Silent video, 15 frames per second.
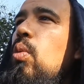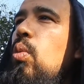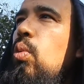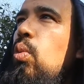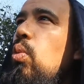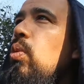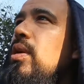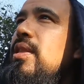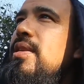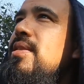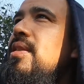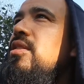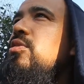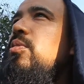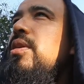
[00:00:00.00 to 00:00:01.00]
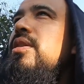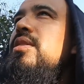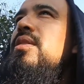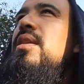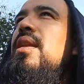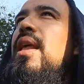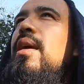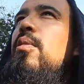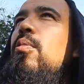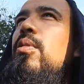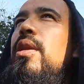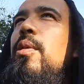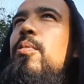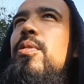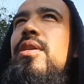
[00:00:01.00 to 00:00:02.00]
what the situation, like what
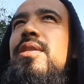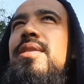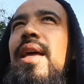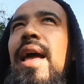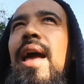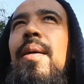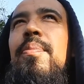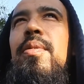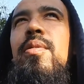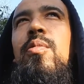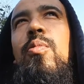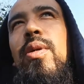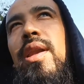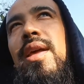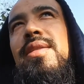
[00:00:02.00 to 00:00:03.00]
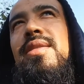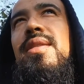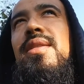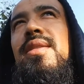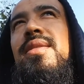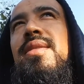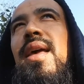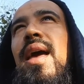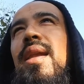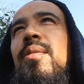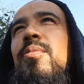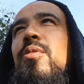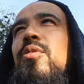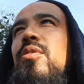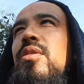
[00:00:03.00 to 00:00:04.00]
it was that happened when I seen this animal.